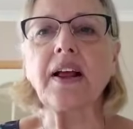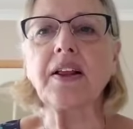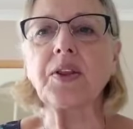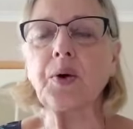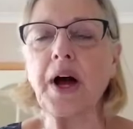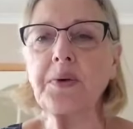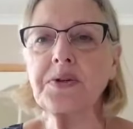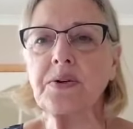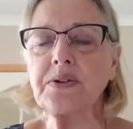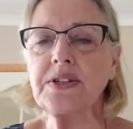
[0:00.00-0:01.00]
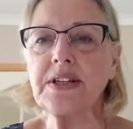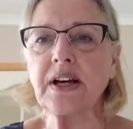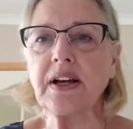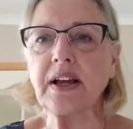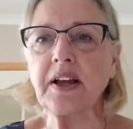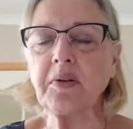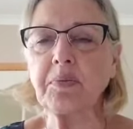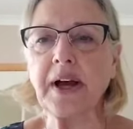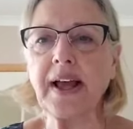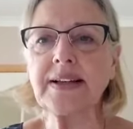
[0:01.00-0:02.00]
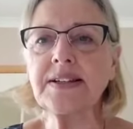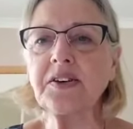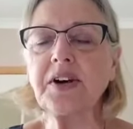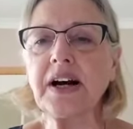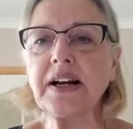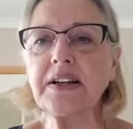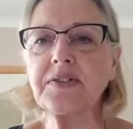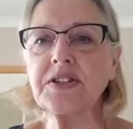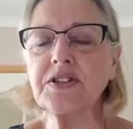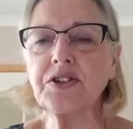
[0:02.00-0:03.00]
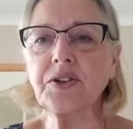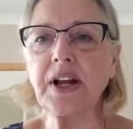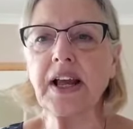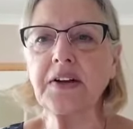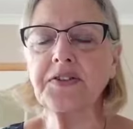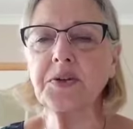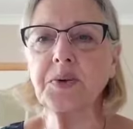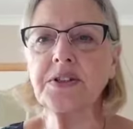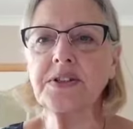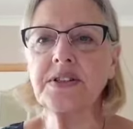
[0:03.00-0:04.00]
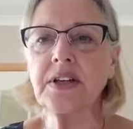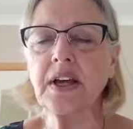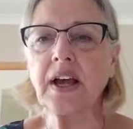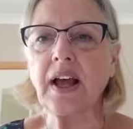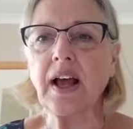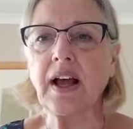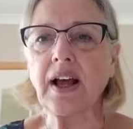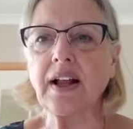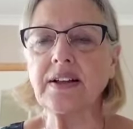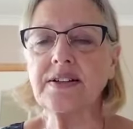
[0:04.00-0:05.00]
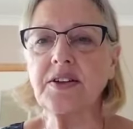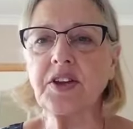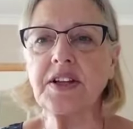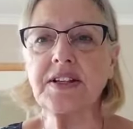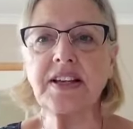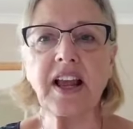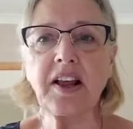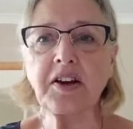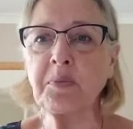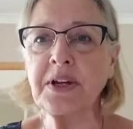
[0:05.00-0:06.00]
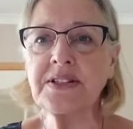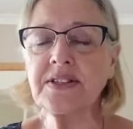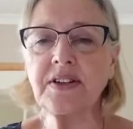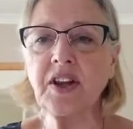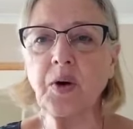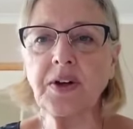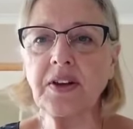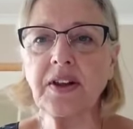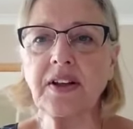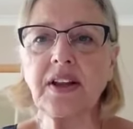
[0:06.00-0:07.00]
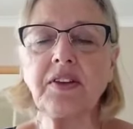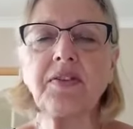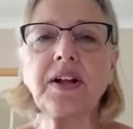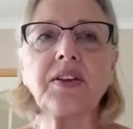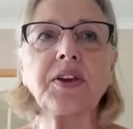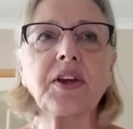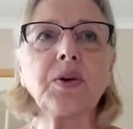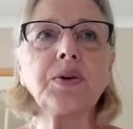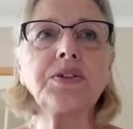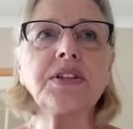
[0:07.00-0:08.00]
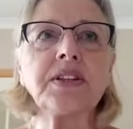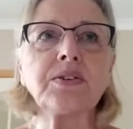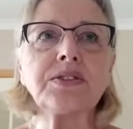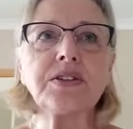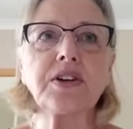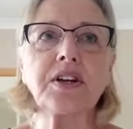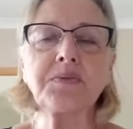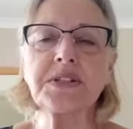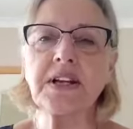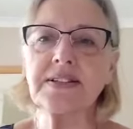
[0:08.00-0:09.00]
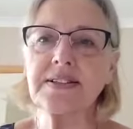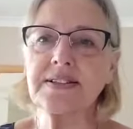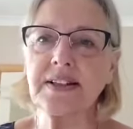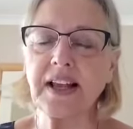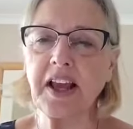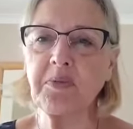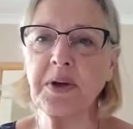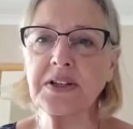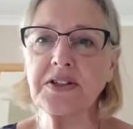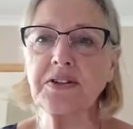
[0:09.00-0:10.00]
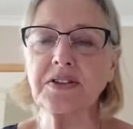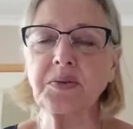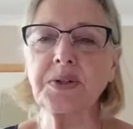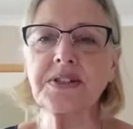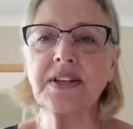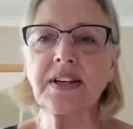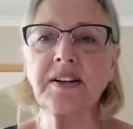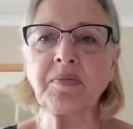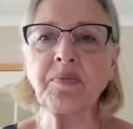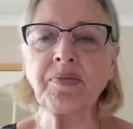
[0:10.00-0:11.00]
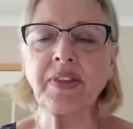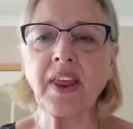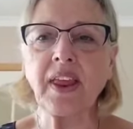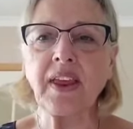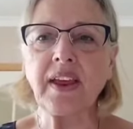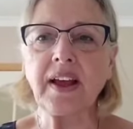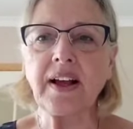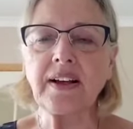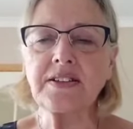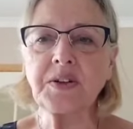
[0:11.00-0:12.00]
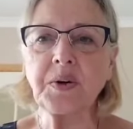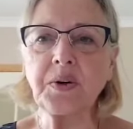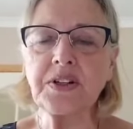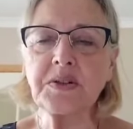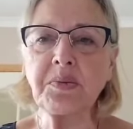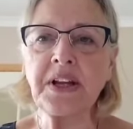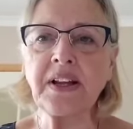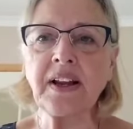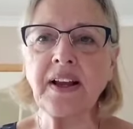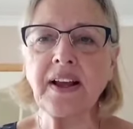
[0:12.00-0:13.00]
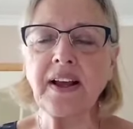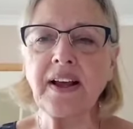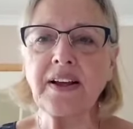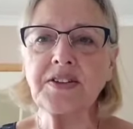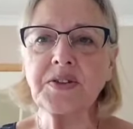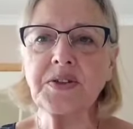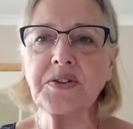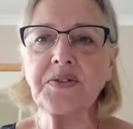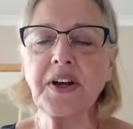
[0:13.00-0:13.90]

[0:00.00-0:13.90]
thought I was going to die. My aunt arrived shortly afterwards, and they administered the only thing they felt they could in those circumstances, and they gave me a tot of whiskey. So it's been sort of